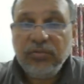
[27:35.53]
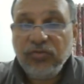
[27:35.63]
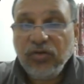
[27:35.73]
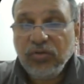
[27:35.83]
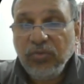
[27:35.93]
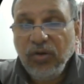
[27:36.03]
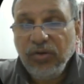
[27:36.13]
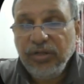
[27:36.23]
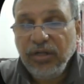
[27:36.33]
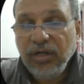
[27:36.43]
for
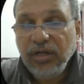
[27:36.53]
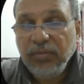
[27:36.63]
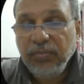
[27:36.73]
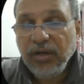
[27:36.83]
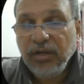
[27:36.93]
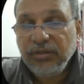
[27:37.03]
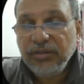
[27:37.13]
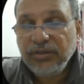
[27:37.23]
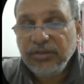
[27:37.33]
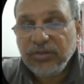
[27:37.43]
both the
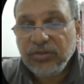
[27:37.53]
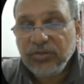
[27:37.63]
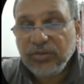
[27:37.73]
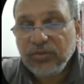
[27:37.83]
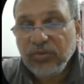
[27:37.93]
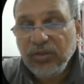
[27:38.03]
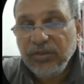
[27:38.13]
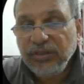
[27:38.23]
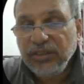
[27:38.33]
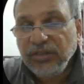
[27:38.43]
you can call
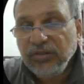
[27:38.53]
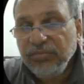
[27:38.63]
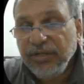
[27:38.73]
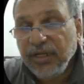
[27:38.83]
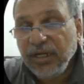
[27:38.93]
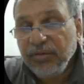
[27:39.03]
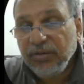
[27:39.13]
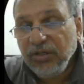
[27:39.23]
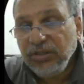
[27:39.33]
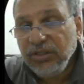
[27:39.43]
this as omega
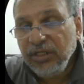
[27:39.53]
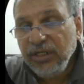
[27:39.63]
because